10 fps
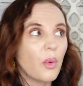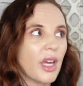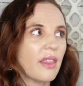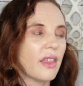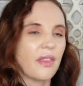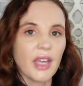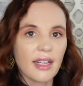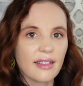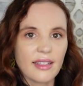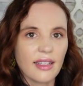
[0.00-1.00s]
with the
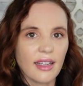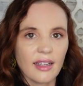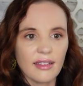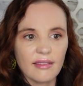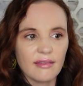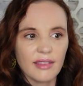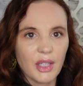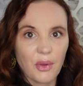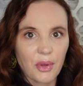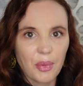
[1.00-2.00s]
things that,
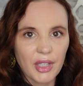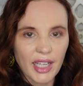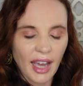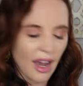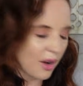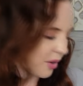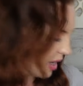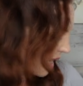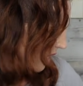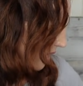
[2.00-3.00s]
you know, they're putting
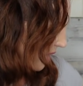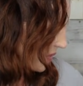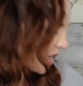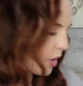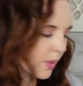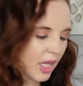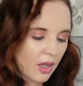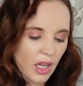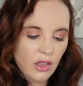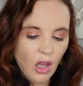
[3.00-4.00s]
out. And then
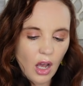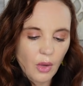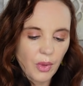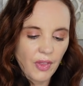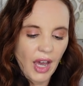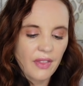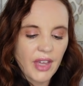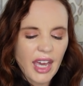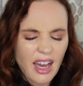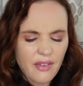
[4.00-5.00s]
going along with that,
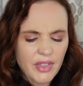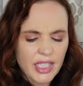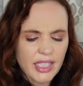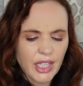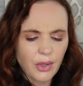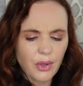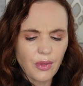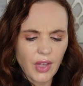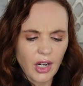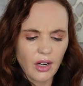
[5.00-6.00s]
they have this here
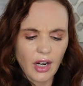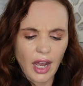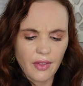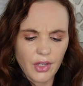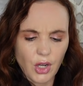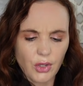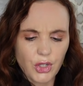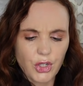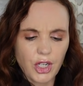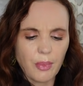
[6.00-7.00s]
or there at the
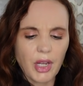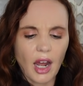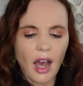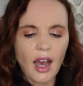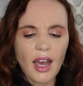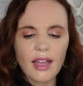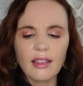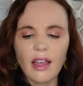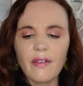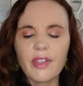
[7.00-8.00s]
Dollar Tree, but I
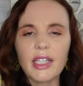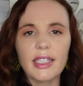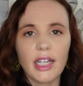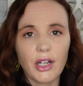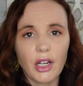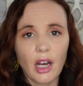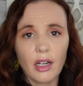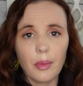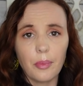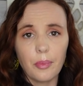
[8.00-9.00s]
love these
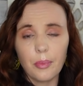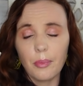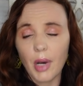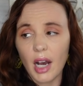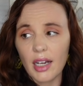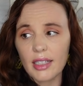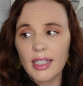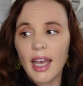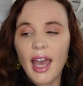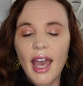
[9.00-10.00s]
terracotta
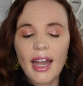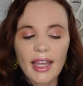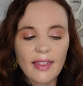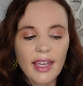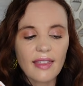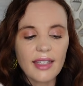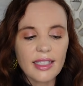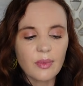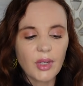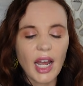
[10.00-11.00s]
pots. And I think
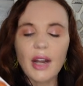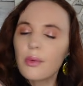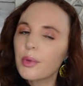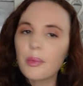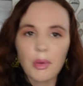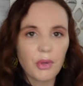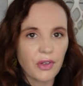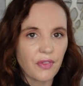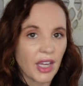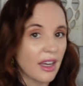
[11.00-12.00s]
this one, I don't remember
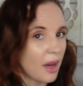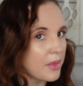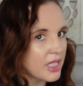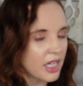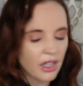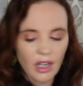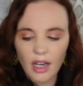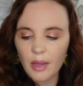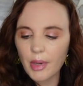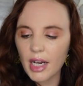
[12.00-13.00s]
if they come in
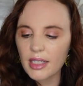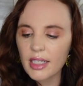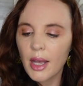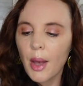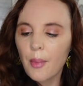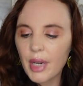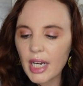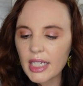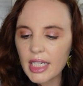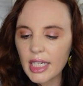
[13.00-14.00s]
terracotta pots, but
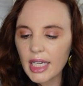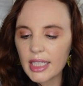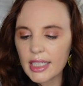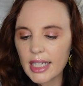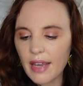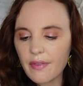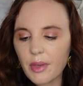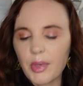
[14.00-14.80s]
I did get Save the